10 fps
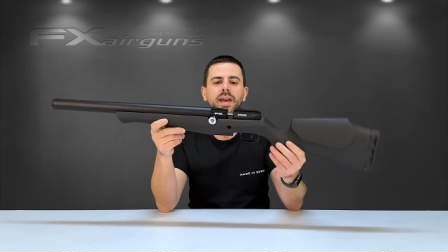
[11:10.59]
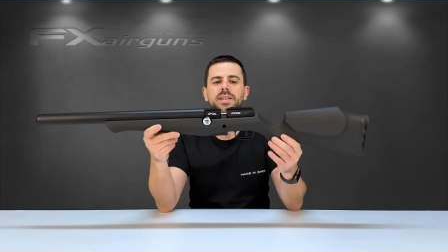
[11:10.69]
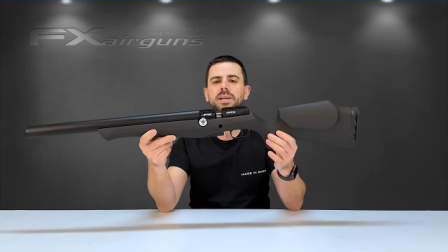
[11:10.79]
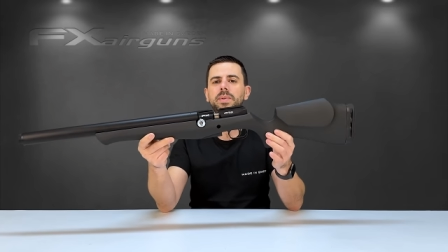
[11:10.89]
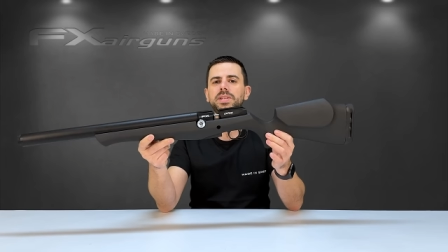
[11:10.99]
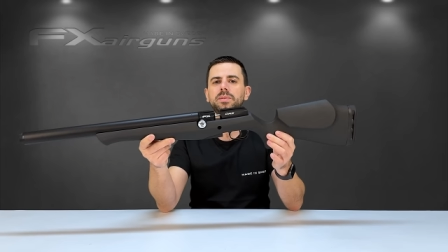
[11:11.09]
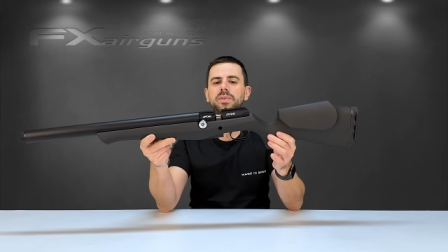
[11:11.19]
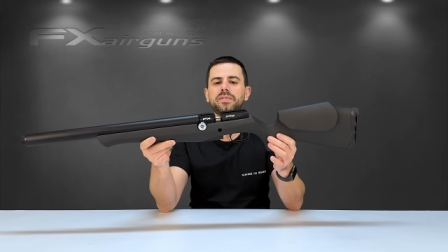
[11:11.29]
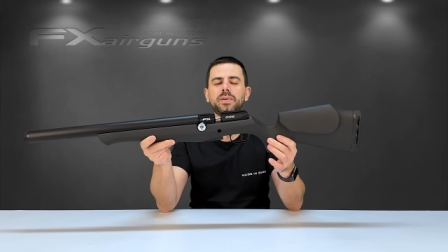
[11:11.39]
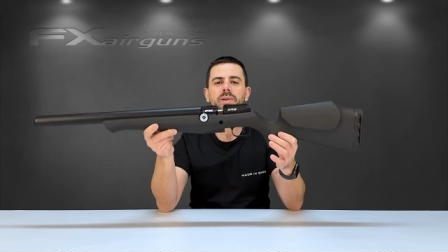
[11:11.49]
As I mentioned
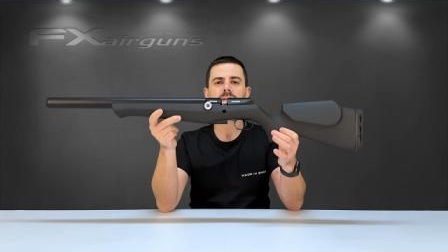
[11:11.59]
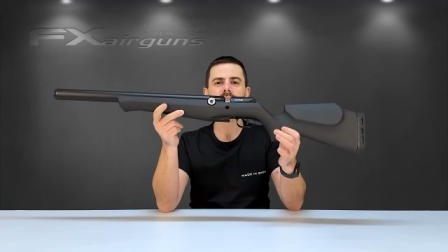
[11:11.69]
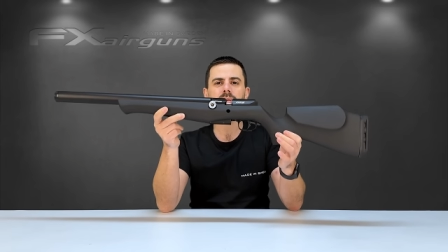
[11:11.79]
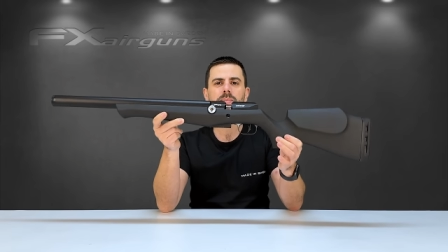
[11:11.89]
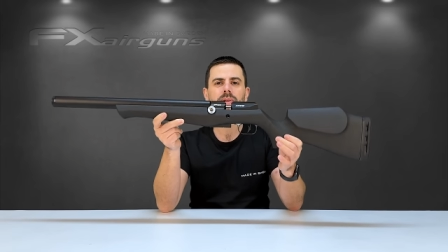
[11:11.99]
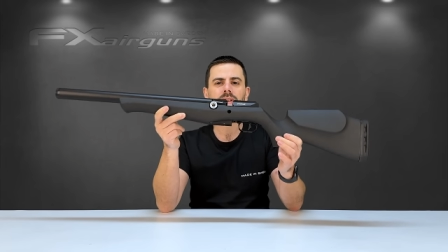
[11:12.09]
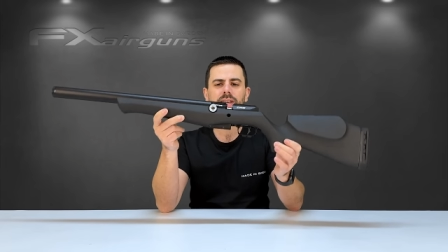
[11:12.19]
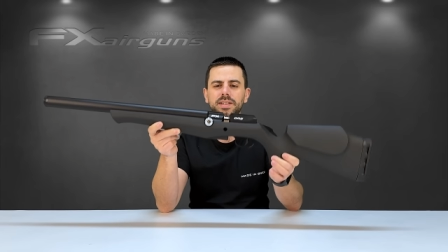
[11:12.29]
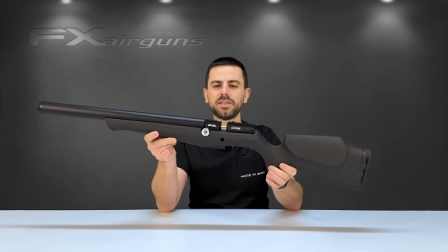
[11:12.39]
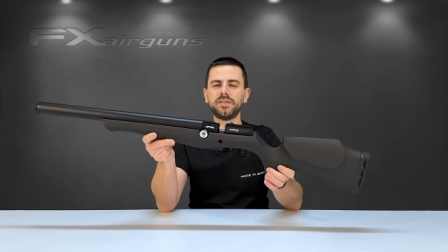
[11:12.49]
before, simple
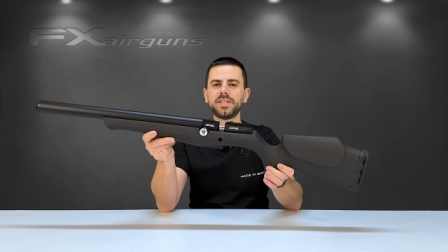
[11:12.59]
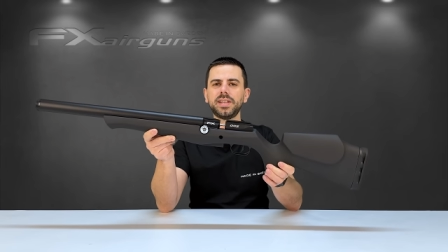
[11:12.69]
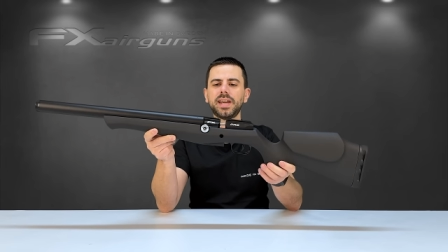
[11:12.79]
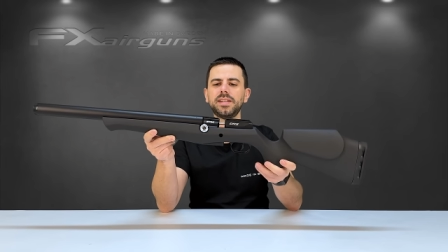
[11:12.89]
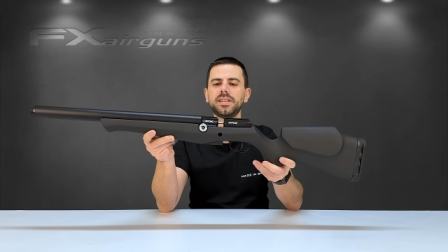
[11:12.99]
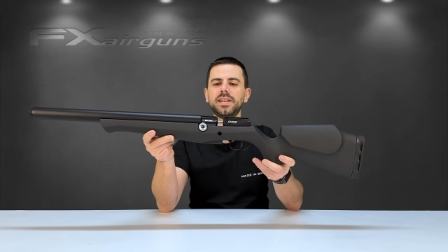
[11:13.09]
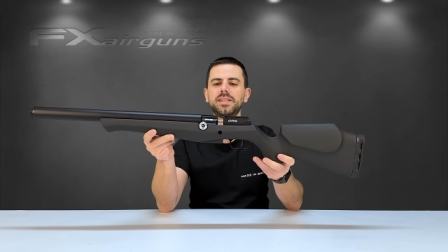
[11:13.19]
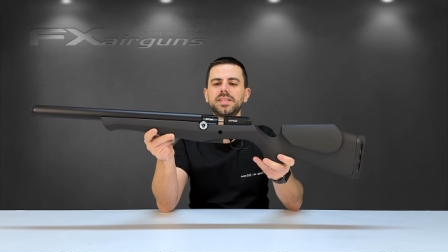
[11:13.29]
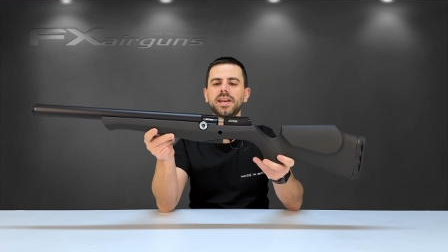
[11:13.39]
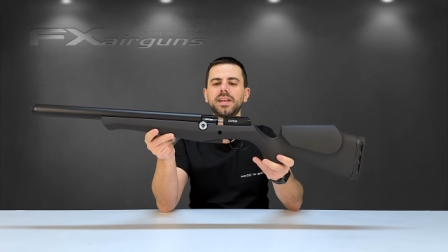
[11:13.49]
yet sophisticated in
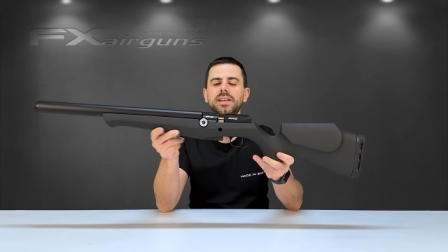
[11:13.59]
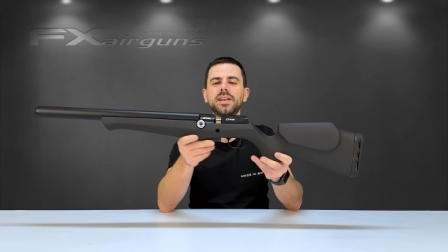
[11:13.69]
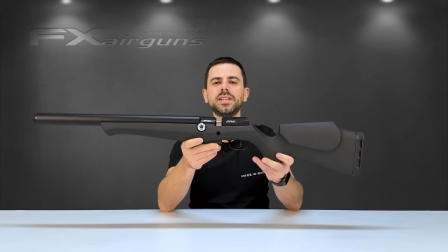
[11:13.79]
design,